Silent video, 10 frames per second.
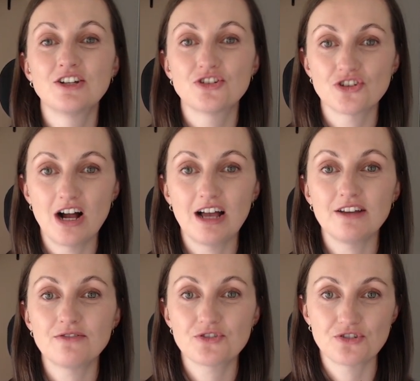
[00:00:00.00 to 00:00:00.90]

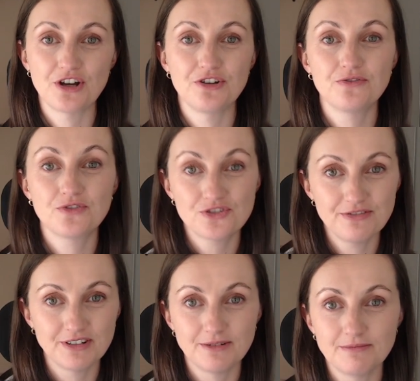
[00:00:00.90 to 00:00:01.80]
Drive, drove,
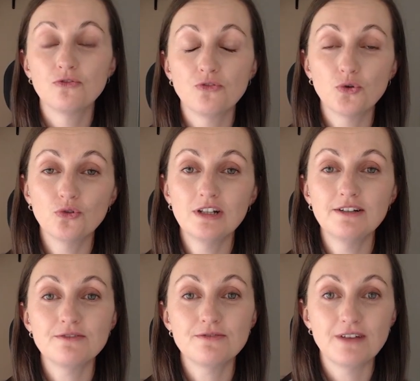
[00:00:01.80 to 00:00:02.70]
driven.
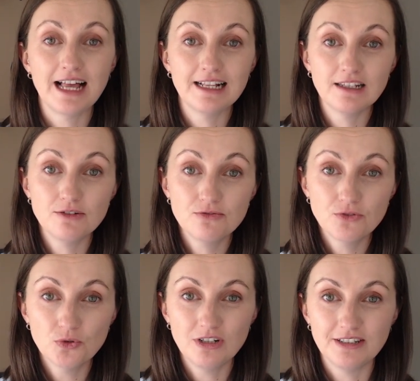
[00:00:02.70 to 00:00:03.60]
Fall, fell,
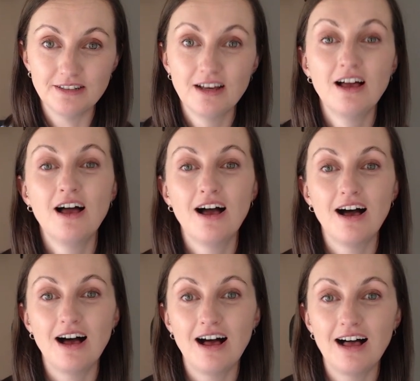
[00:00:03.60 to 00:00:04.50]
fallen.
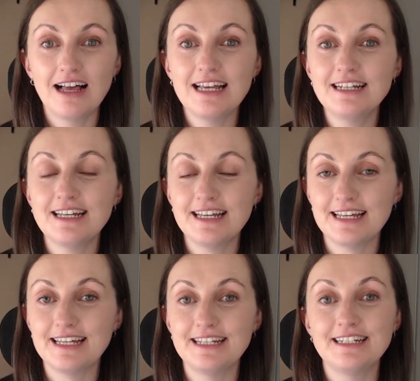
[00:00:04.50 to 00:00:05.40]
Hide,
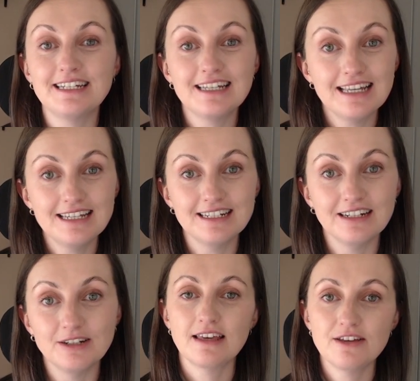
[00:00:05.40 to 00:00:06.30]
hid,
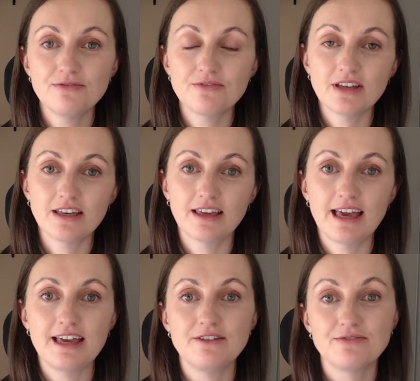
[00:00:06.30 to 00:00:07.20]
hidden. Give,
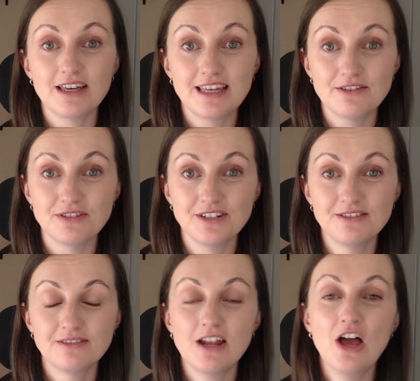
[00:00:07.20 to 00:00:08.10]
gave,
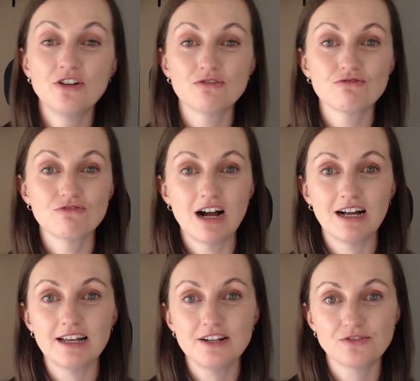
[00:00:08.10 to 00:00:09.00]
given.
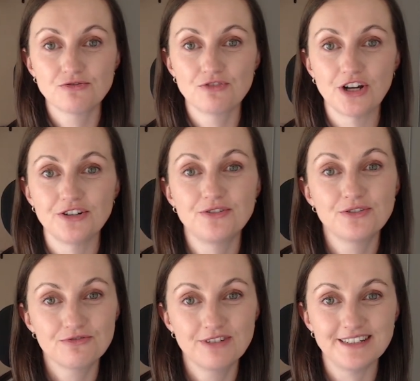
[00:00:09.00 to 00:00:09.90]
Ride,
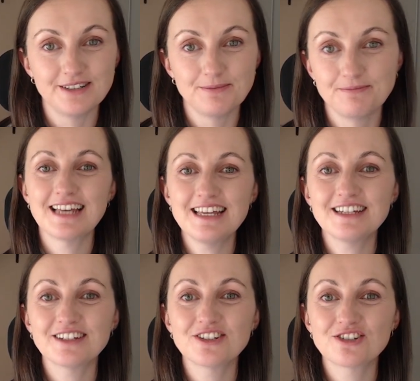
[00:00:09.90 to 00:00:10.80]
rode, ridden.
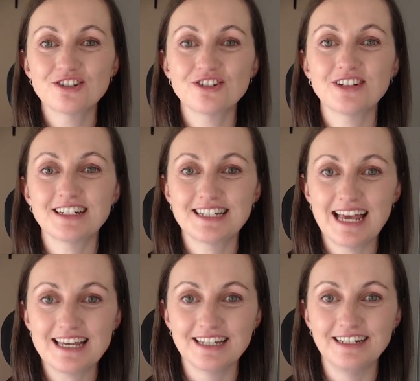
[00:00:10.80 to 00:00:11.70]
Take, took,
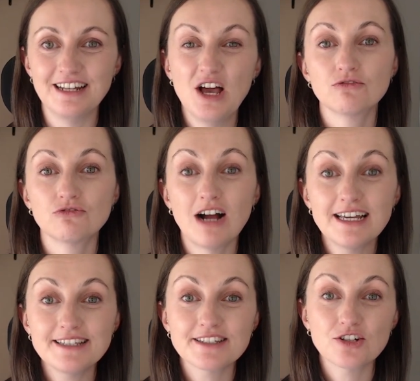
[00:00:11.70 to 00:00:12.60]
taken.
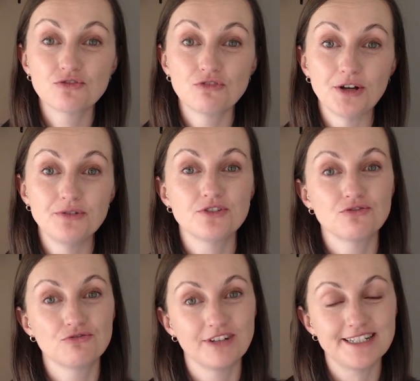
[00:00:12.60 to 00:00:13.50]
Write, wrote,
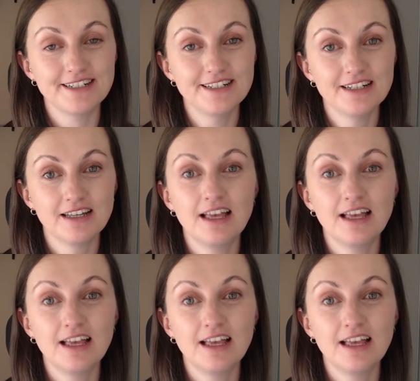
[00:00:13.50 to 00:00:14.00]
written.